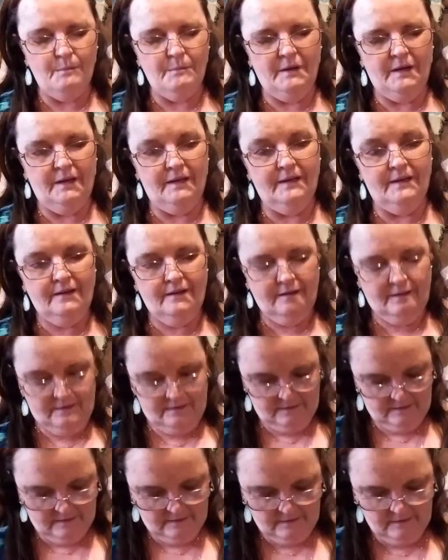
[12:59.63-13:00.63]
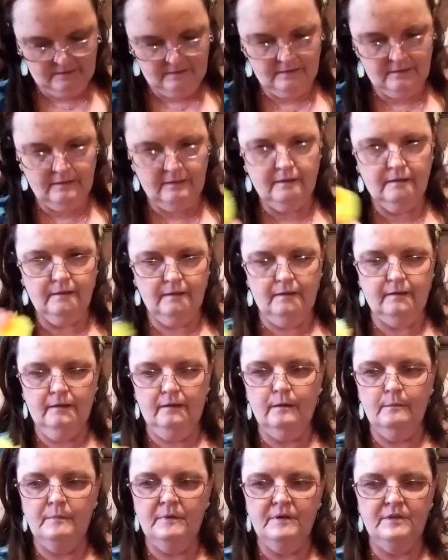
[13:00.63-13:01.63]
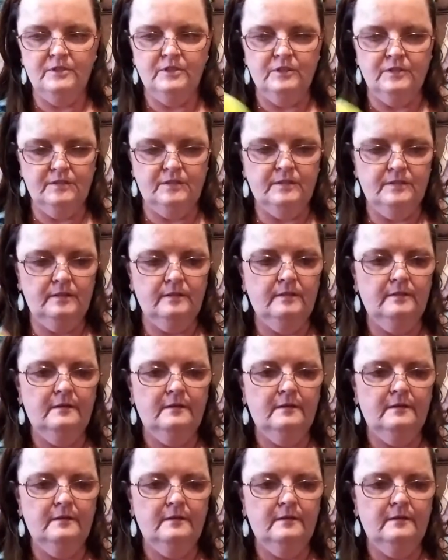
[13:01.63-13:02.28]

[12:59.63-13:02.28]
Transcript: mean, let me just,